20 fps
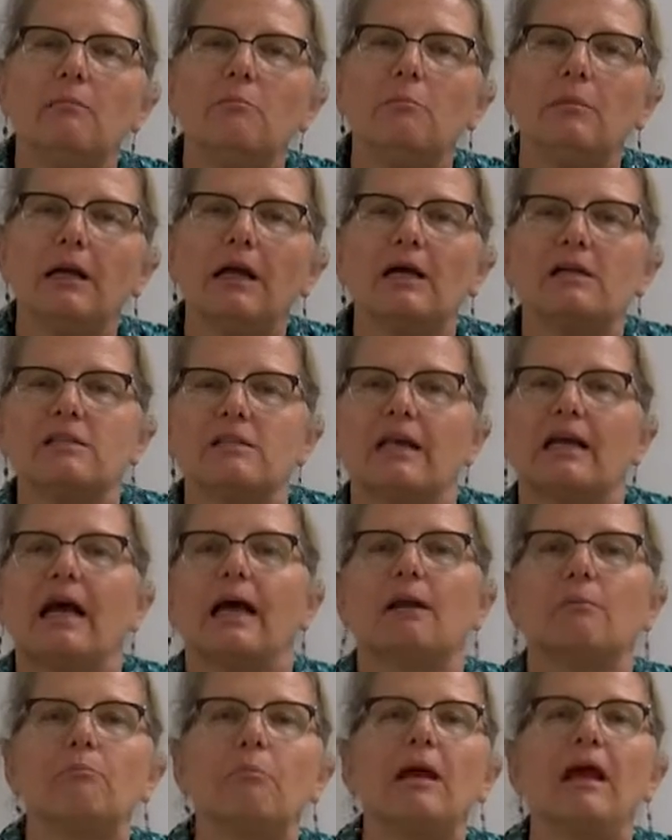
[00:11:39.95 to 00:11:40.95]
because they got
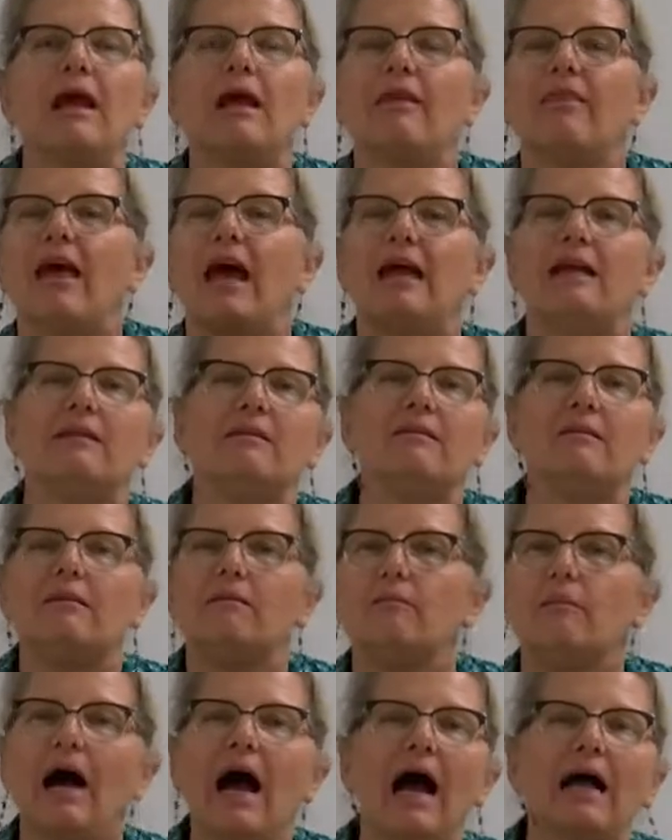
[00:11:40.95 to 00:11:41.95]
to pay that
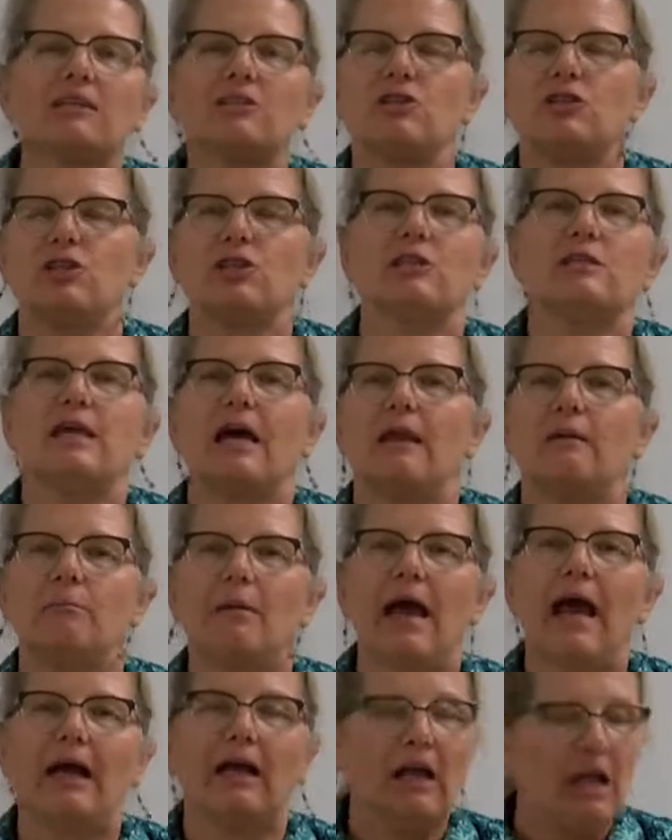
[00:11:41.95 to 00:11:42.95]
oxygen debt
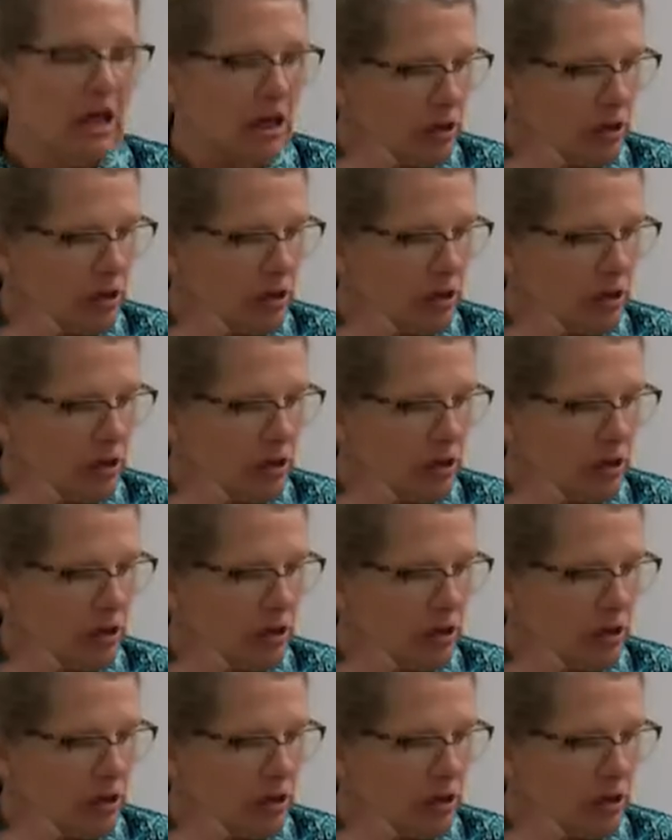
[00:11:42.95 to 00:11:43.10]
back.